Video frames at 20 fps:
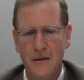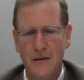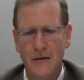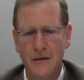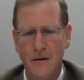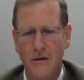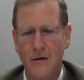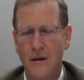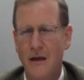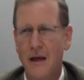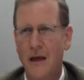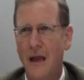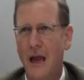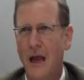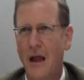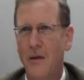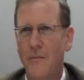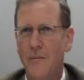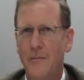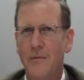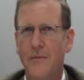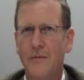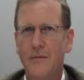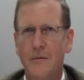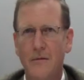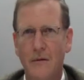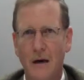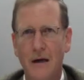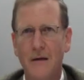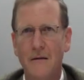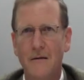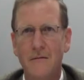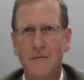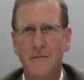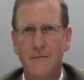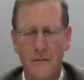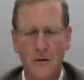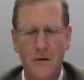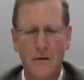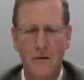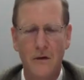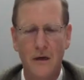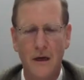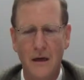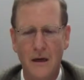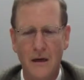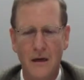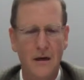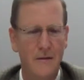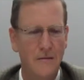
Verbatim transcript: So it can Absolutely. help, right? Yeah. Okay.